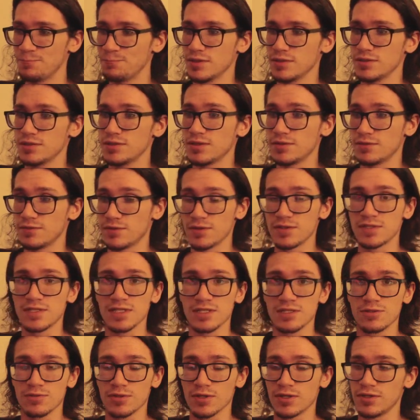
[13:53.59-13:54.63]
So the first
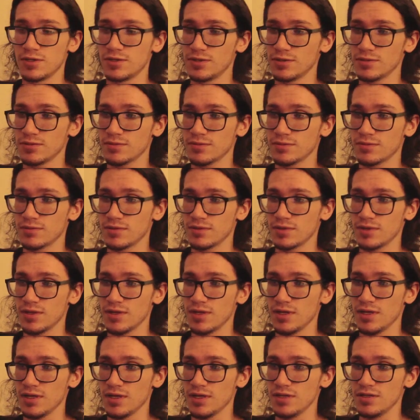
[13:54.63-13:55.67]
things we're gonna do
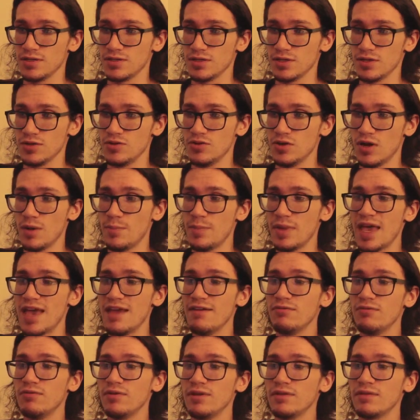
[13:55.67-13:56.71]
is drop
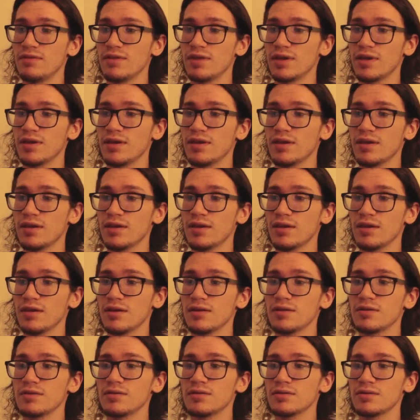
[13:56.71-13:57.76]

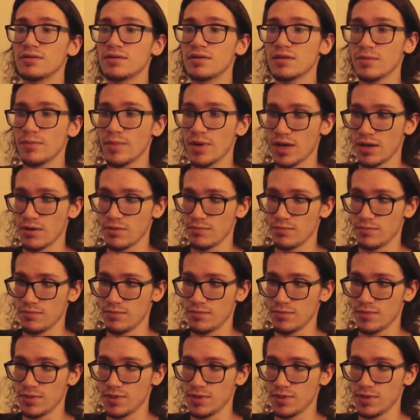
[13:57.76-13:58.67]
everything to the bottom.